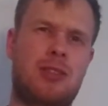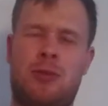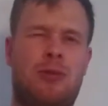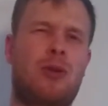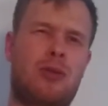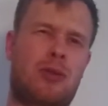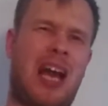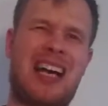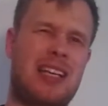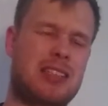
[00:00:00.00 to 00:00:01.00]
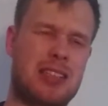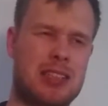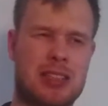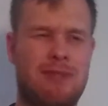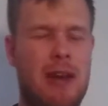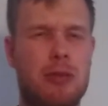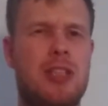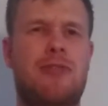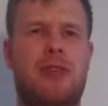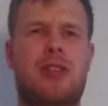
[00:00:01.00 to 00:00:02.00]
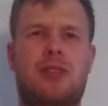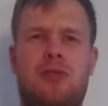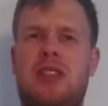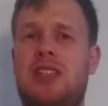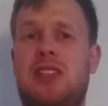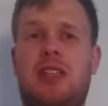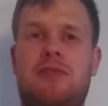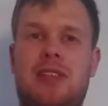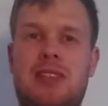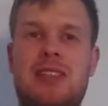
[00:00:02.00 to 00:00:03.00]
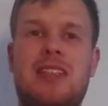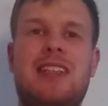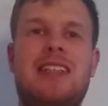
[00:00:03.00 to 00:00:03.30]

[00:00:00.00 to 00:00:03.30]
it's very difficult to understand fans.